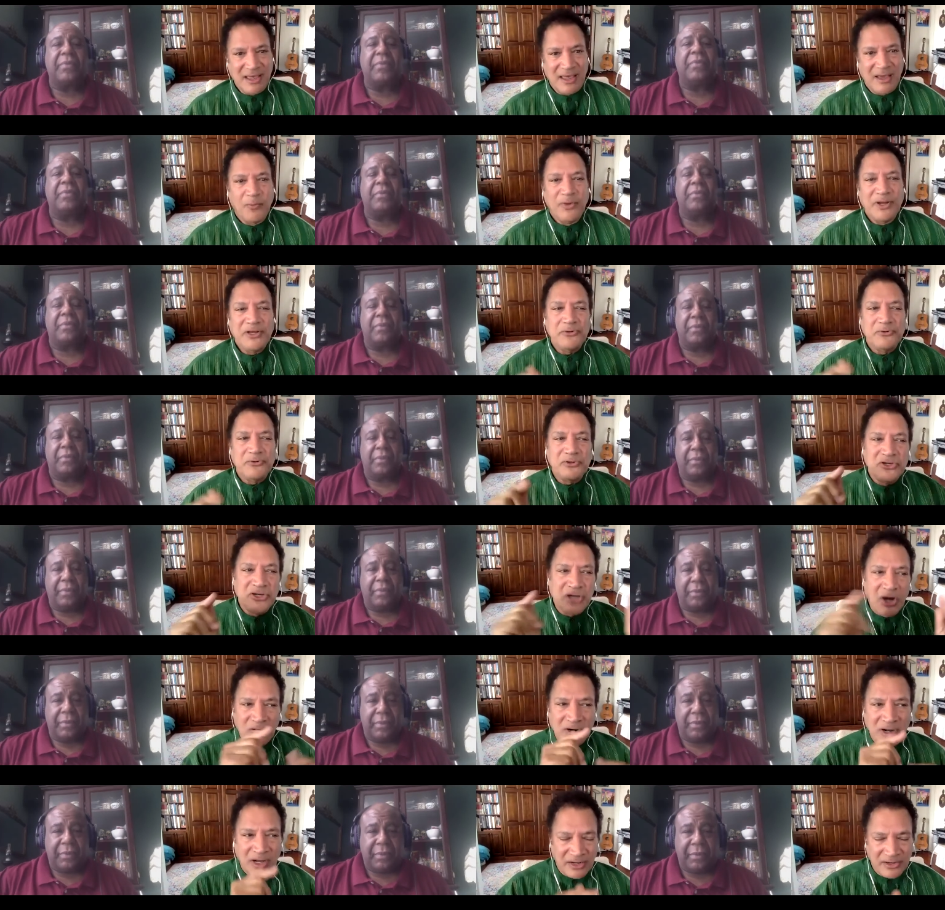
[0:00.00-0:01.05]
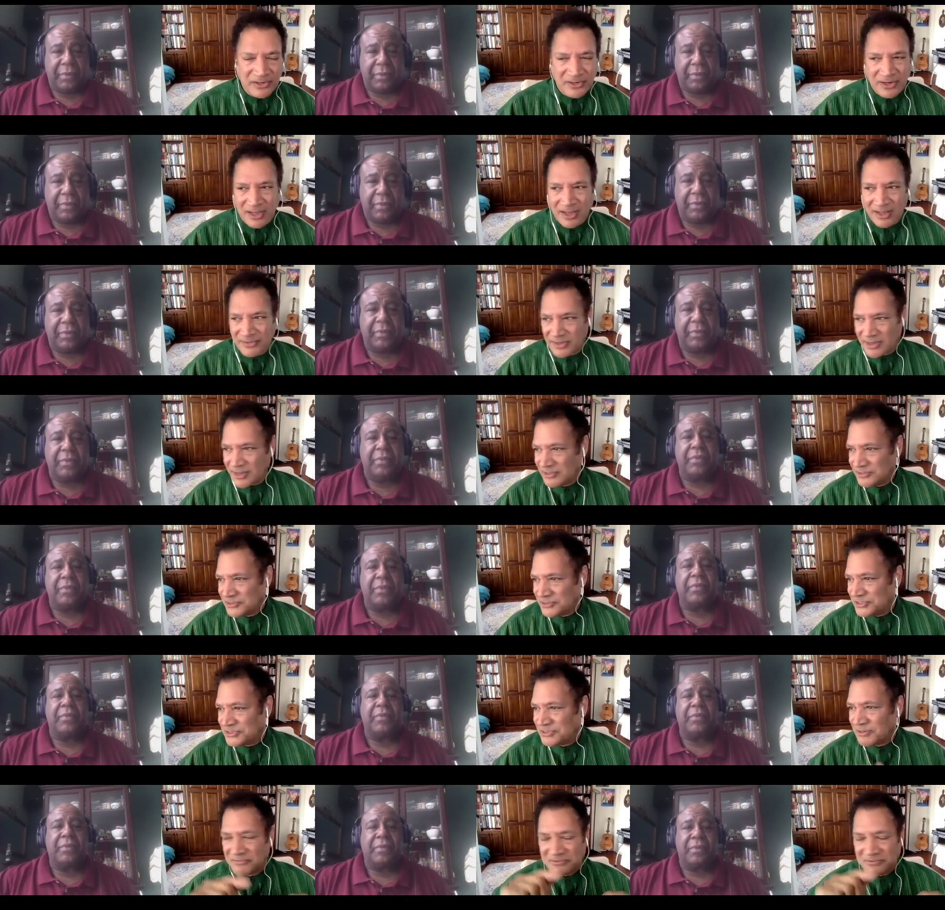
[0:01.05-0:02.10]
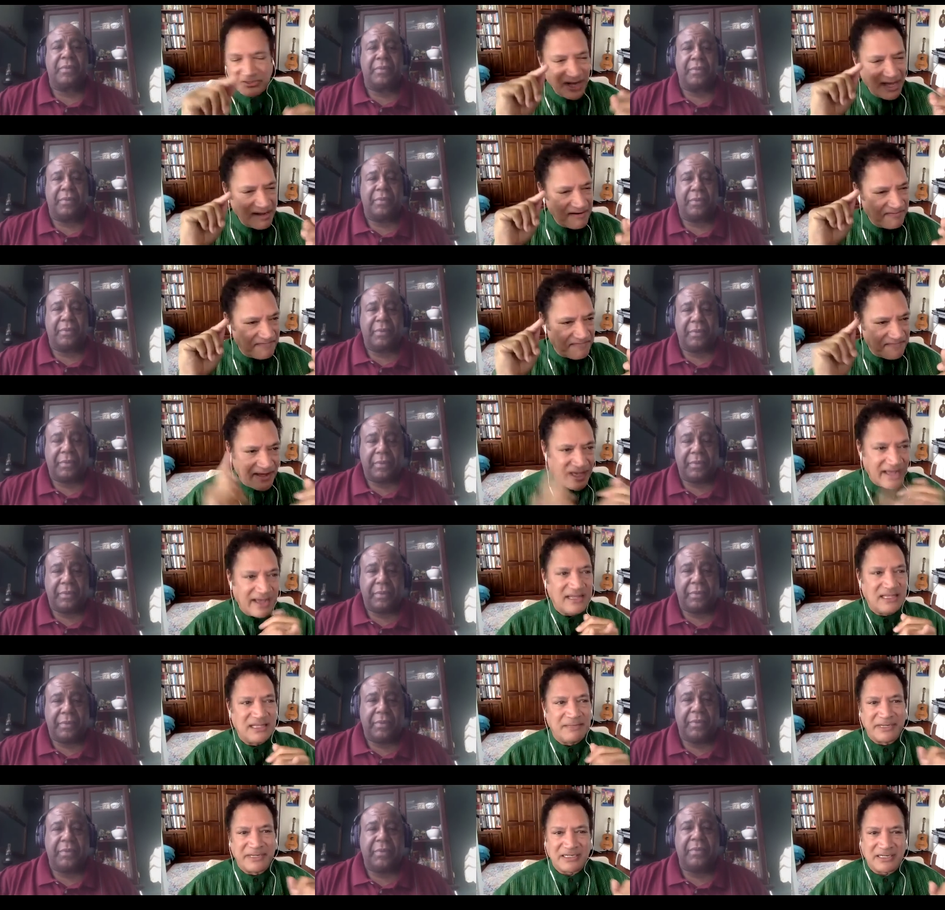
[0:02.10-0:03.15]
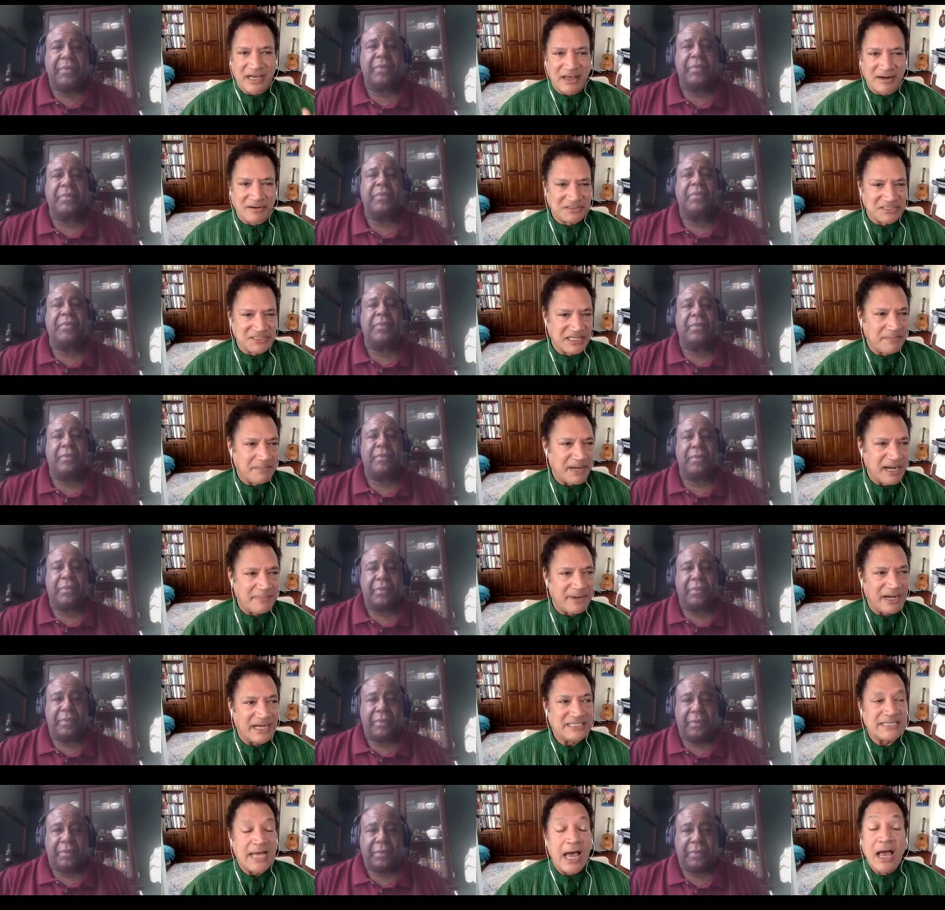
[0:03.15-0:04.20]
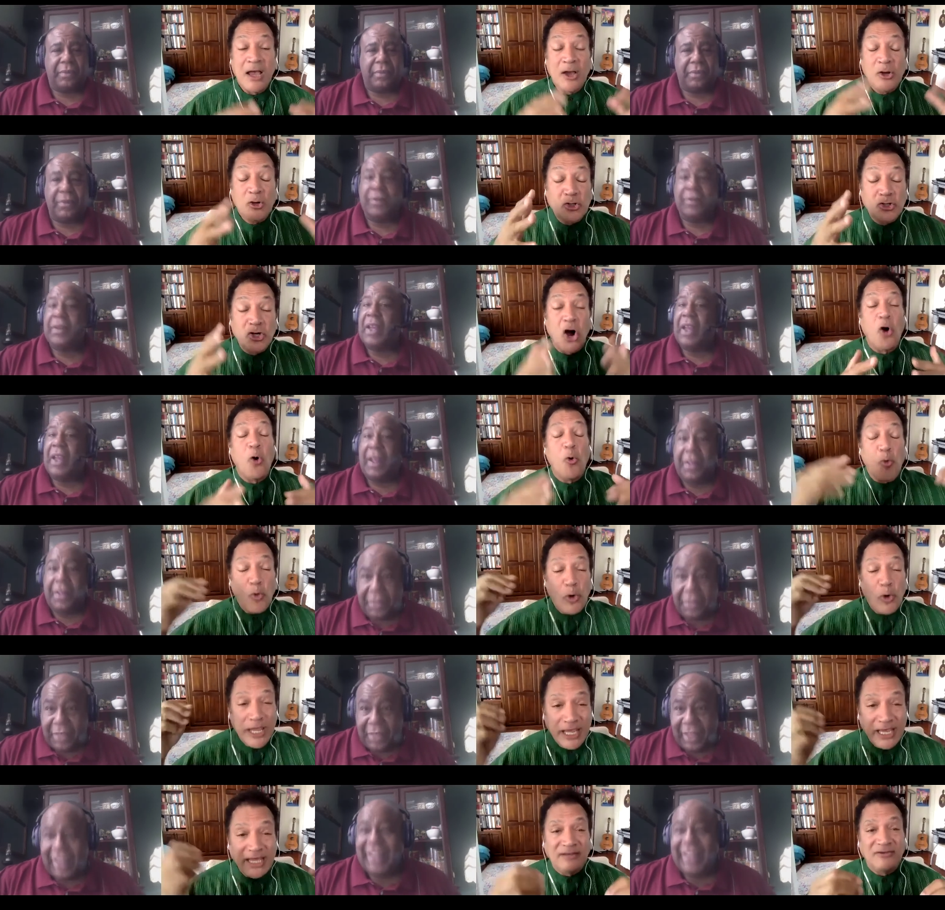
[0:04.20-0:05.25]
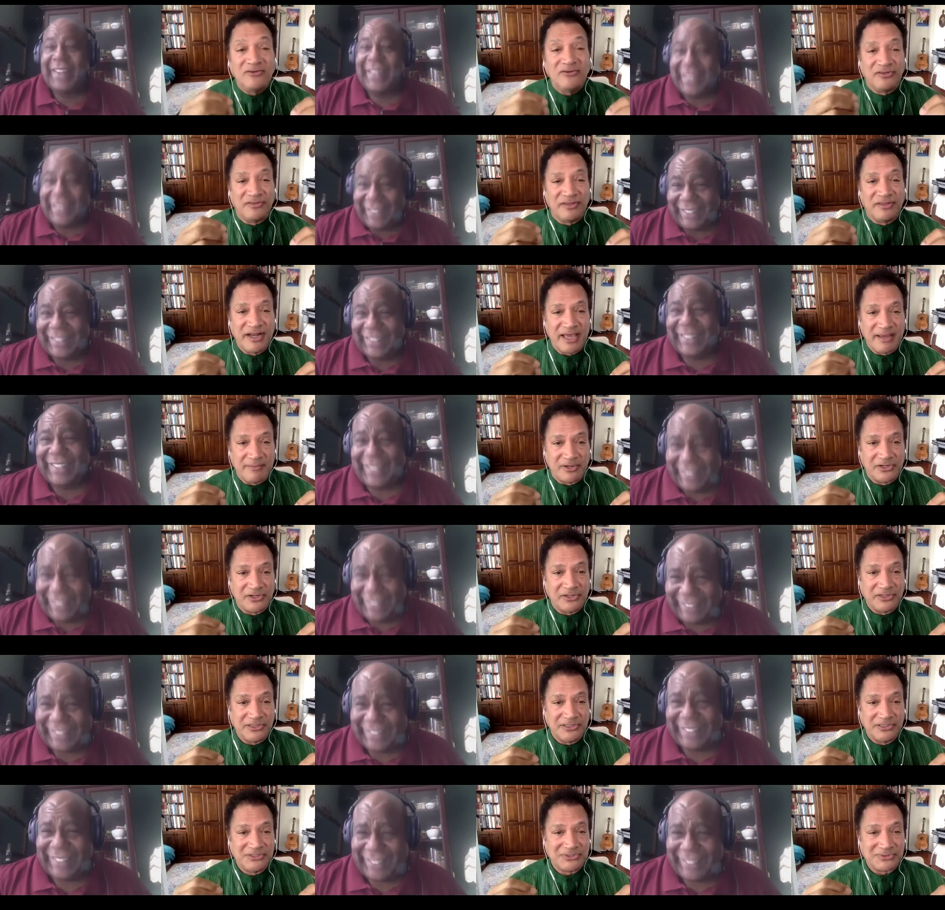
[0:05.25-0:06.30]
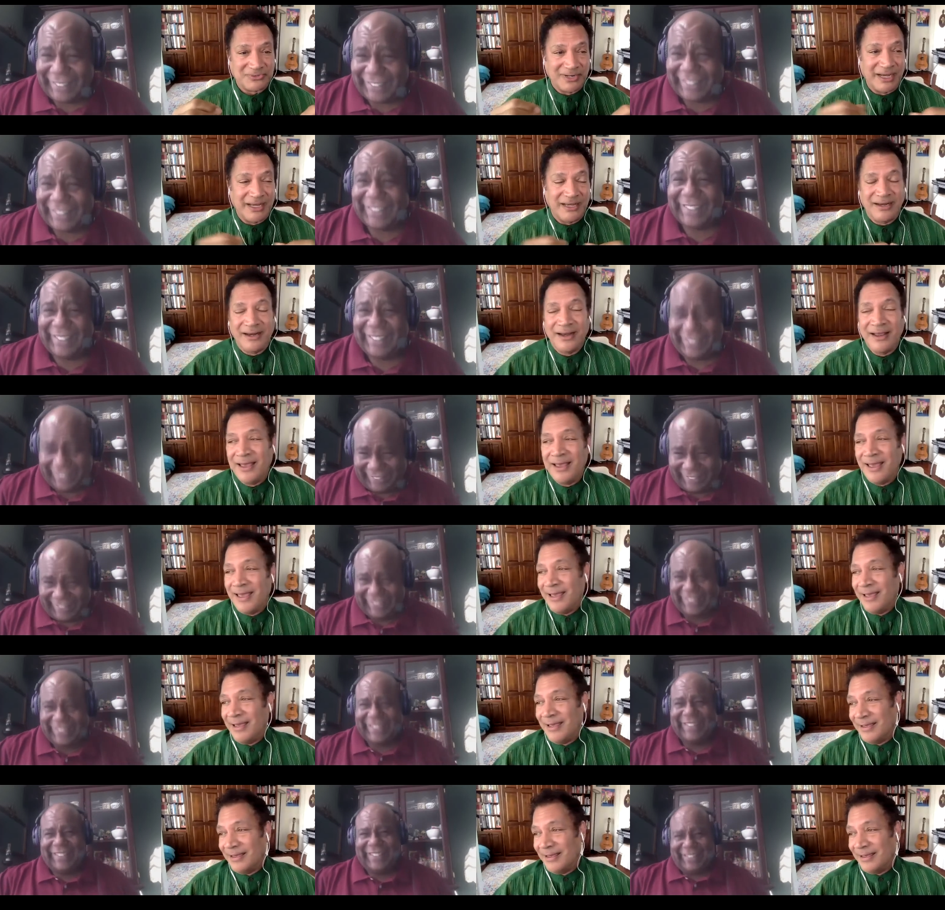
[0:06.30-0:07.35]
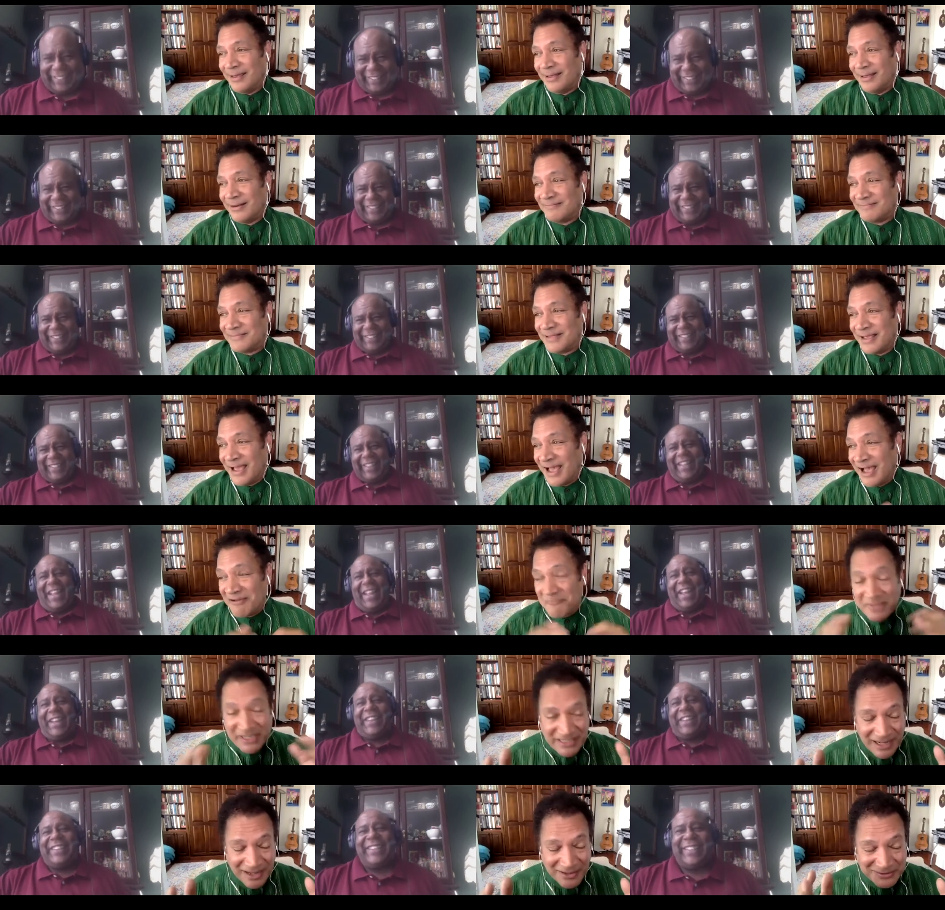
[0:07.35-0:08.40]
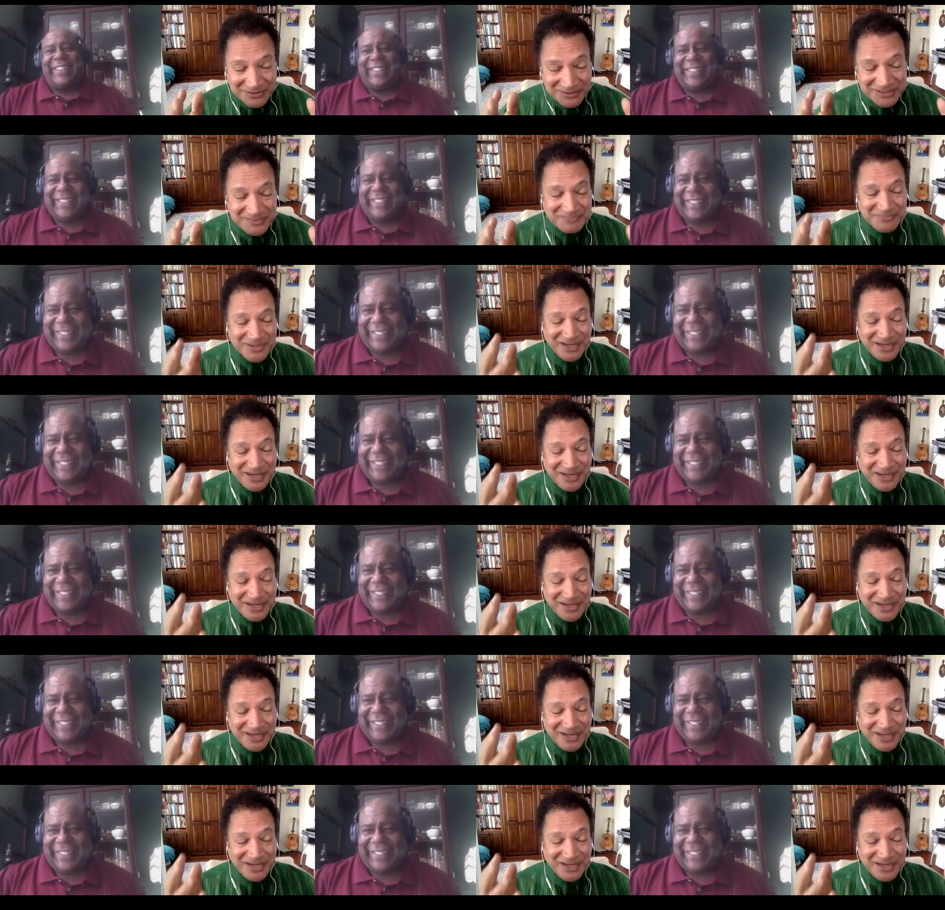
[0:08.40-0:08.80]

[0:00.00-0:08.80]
Speaker 1: And when you go to un- other countries, don't try to find the McDonald's and the Popeyes. Go into the neighborhoods, right? And if they have McDonald's and